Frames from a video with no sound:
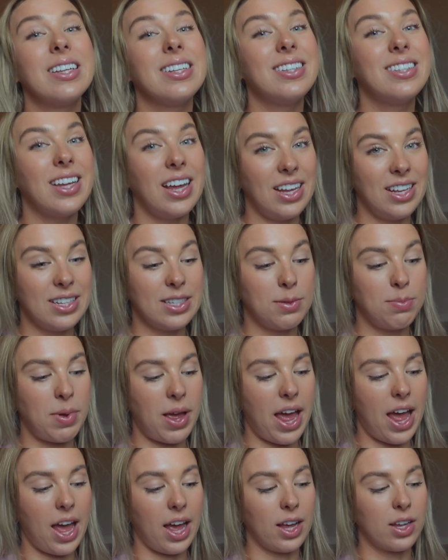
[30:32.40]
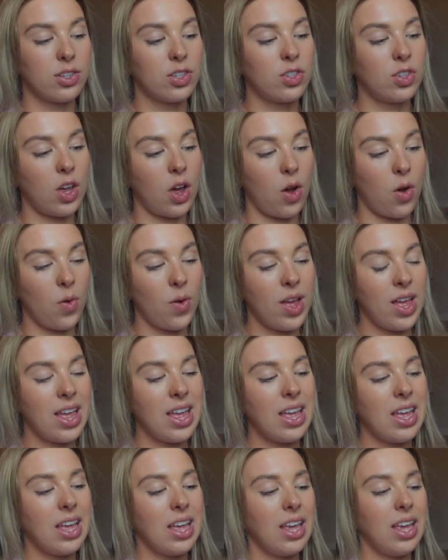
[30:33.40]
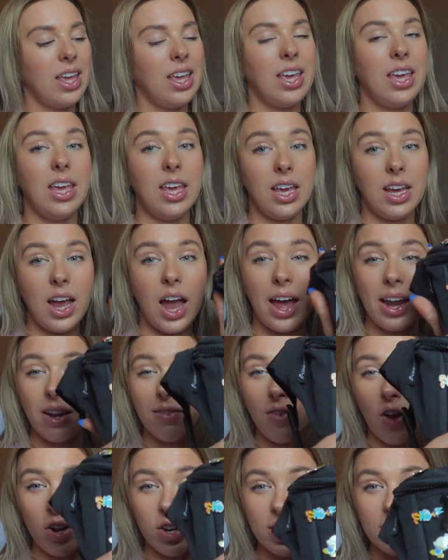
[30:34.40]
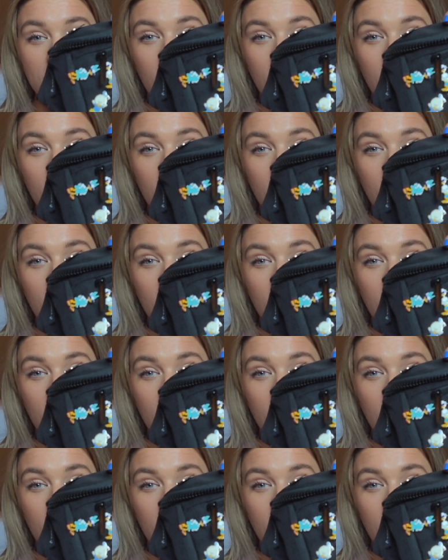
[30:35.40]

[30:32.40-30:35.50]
Dayton's bag. So he kind of on his